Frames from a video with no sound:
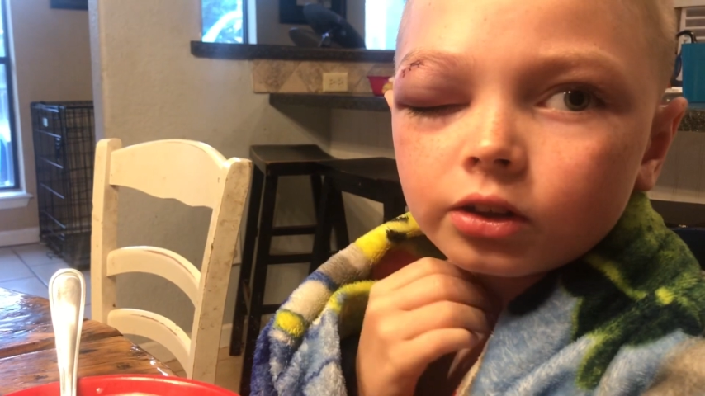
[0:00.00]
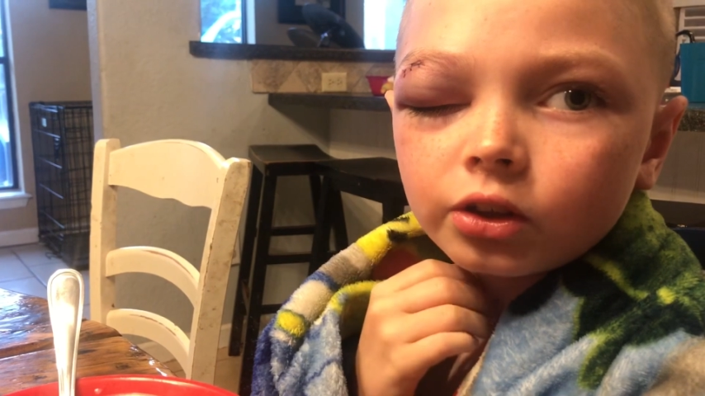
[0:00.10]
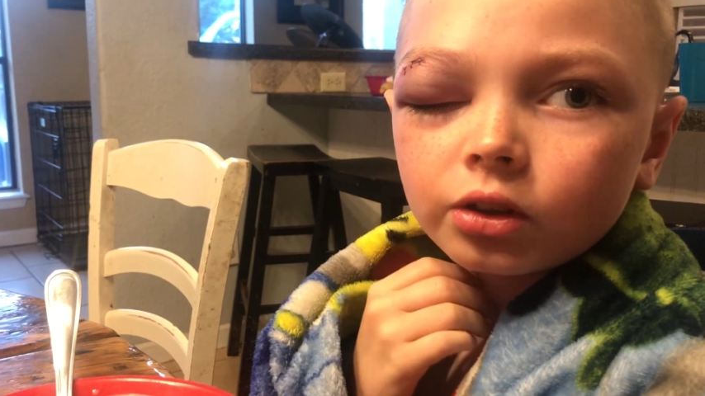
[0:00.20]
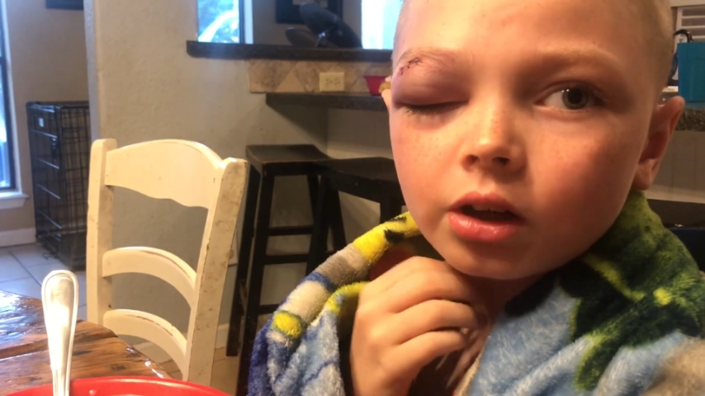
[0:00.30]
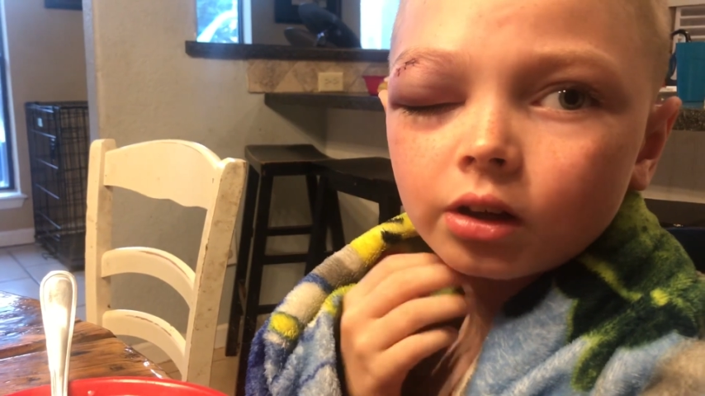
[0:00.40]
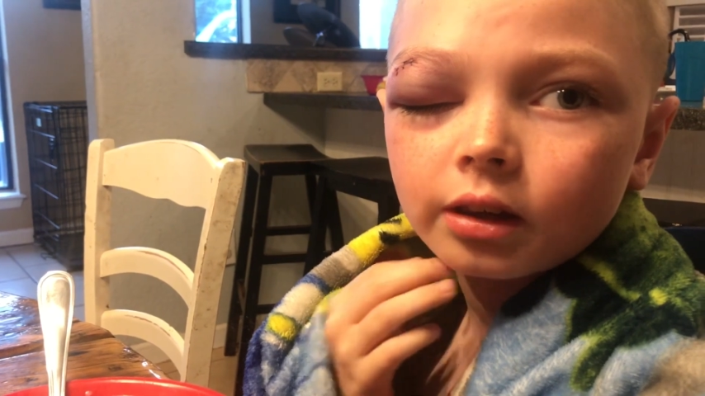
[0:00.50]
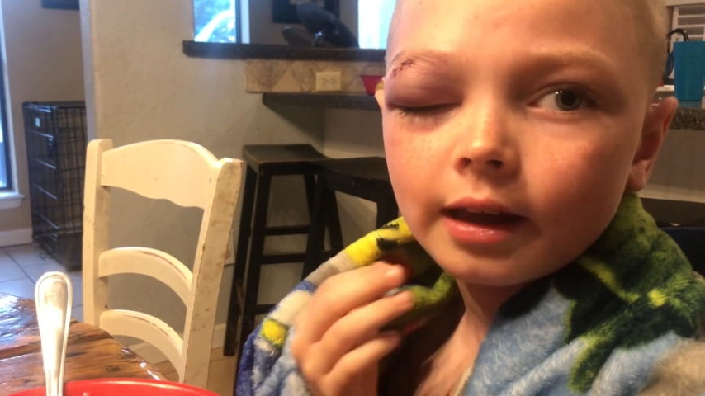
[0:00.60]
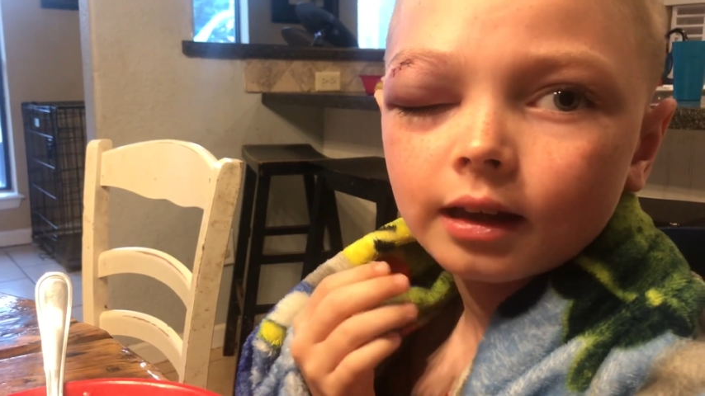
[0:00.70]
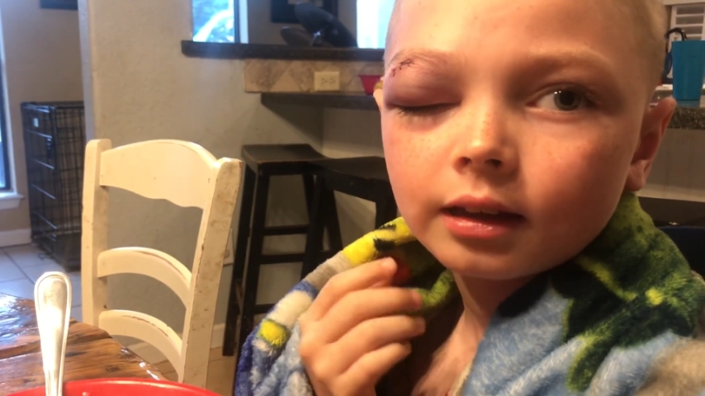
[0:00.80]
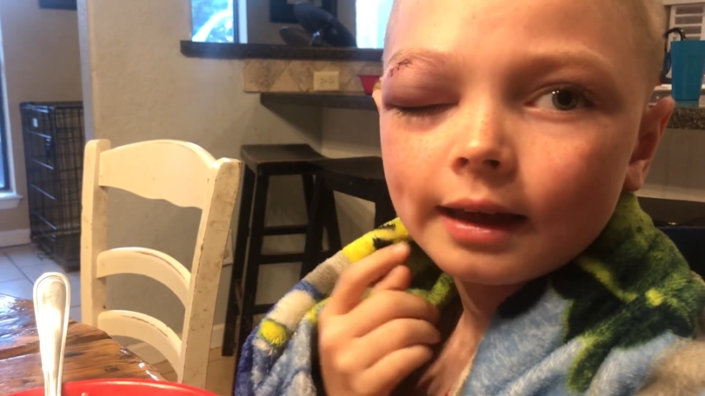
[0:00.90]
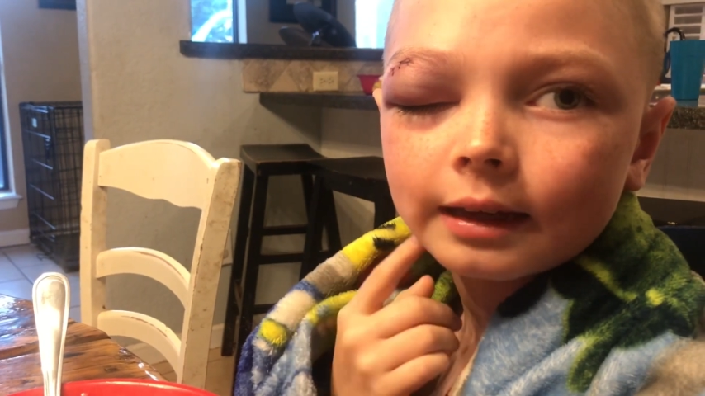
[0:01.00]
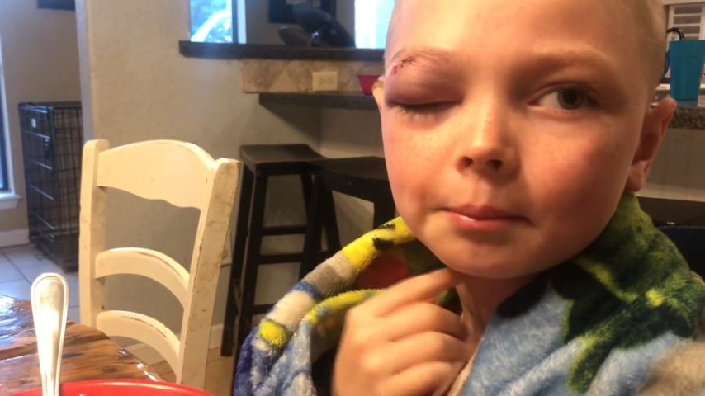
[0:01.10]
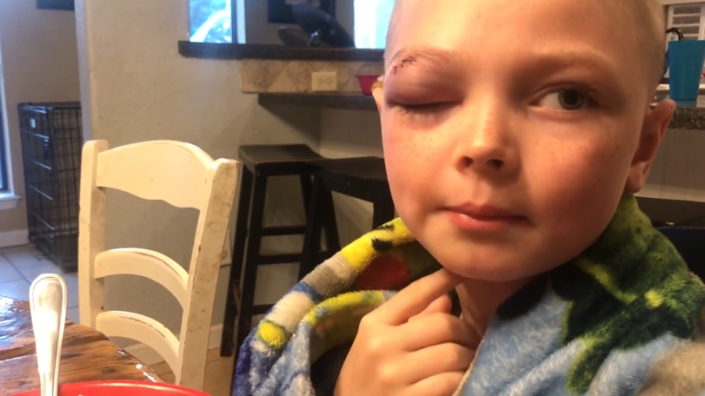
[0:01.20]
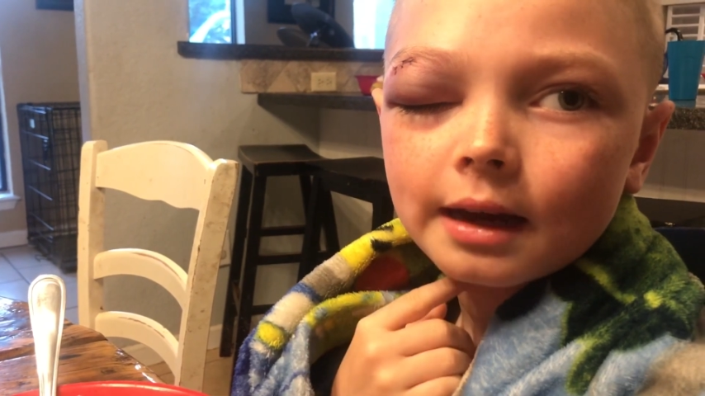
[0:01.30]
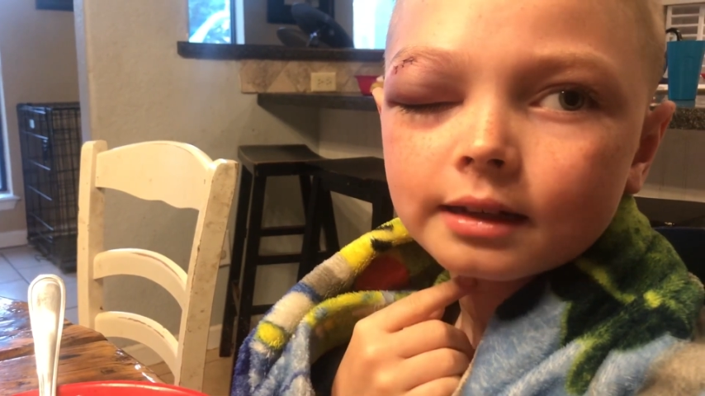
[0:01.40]
Do you know that like
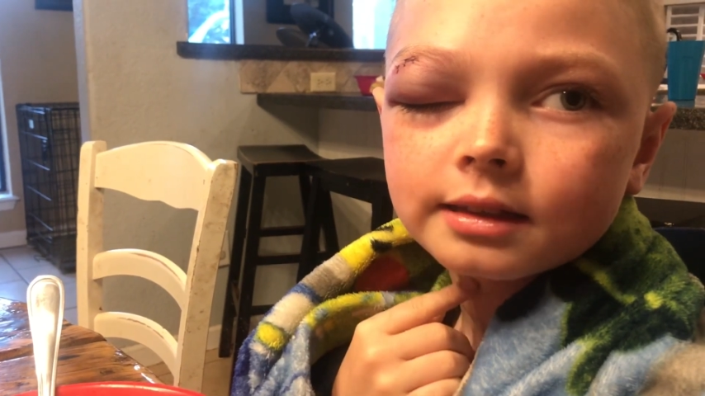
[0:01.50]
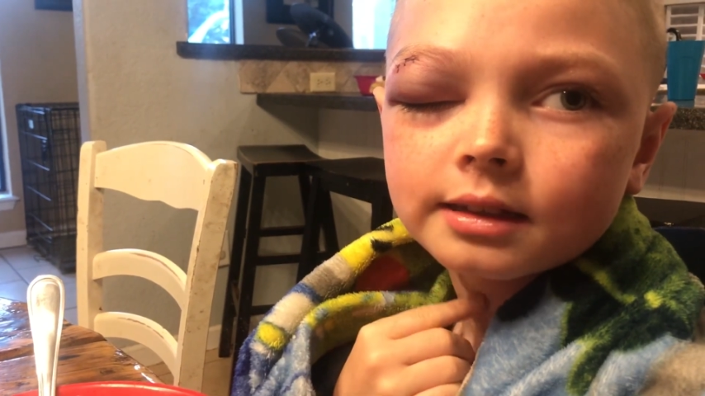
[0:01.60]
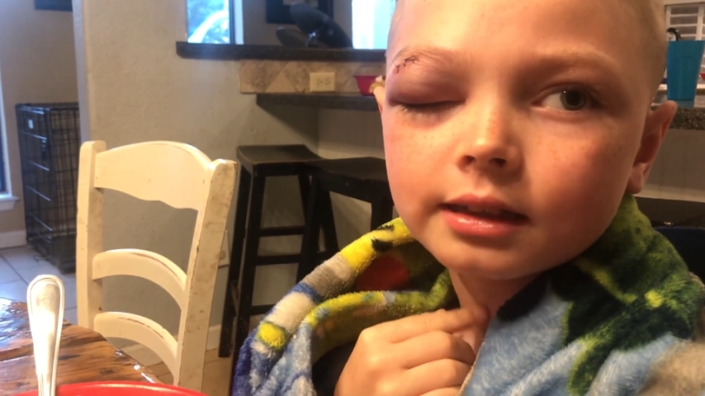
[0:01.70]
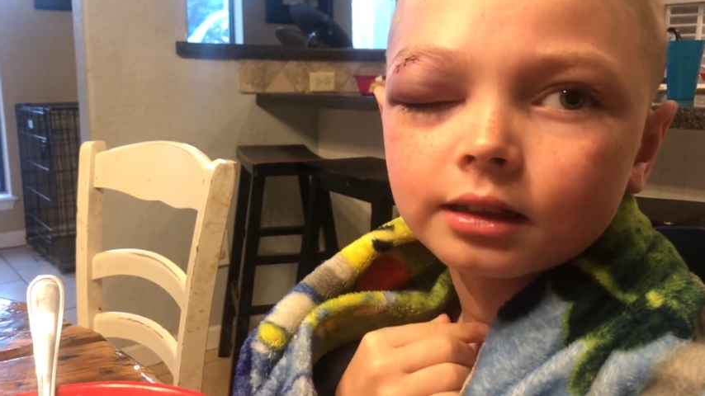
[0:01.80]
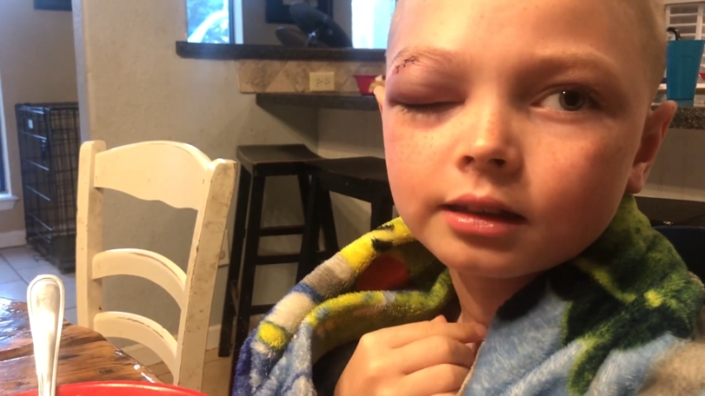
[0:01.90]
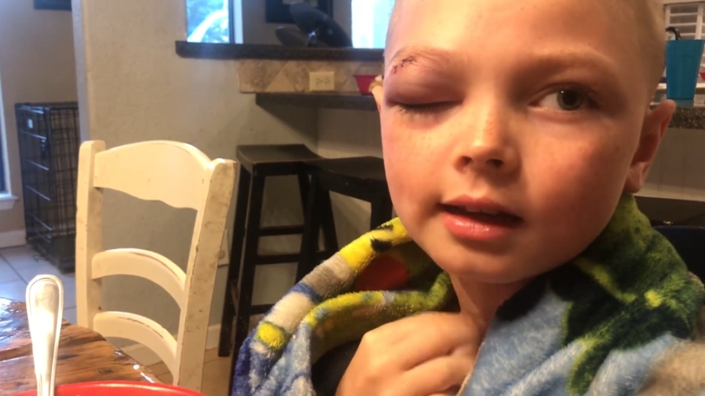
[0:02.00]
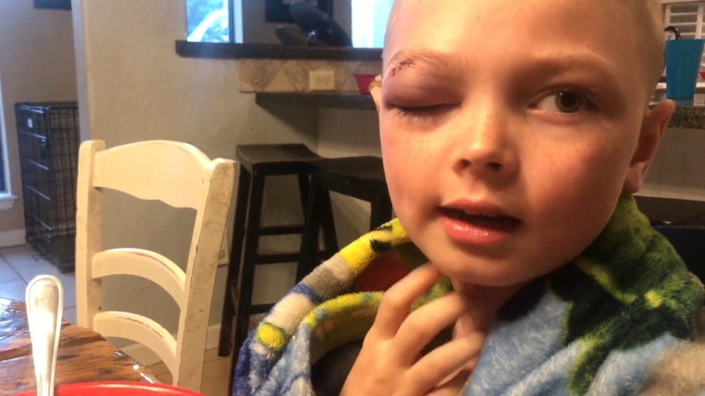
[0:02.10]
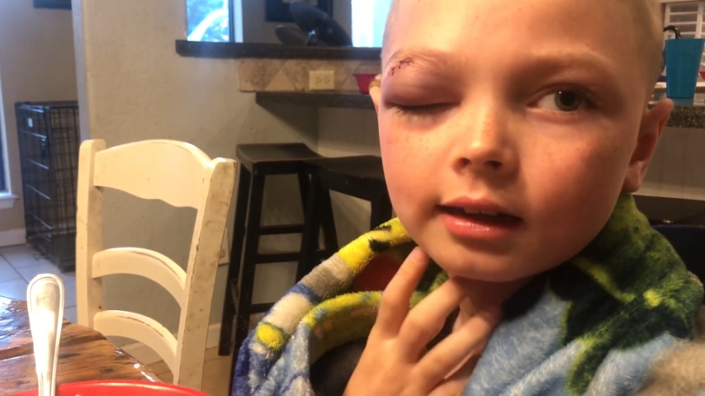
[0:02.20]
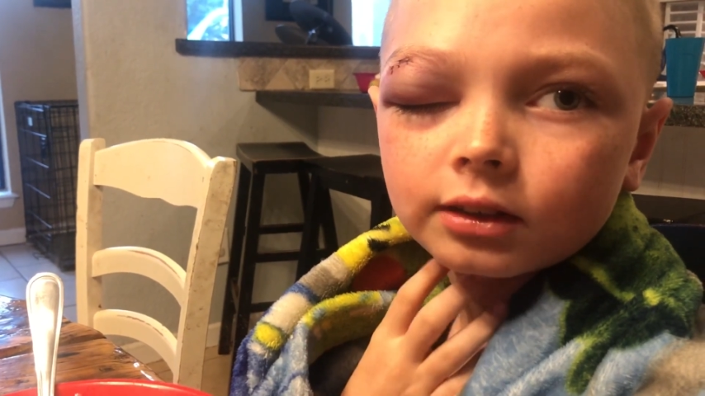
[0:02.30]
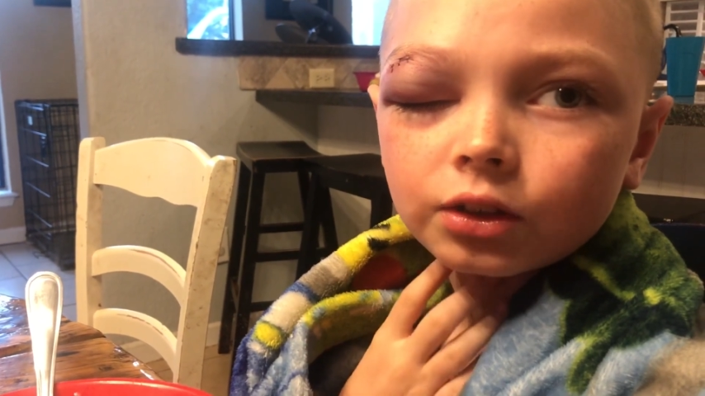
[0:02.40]
medicine that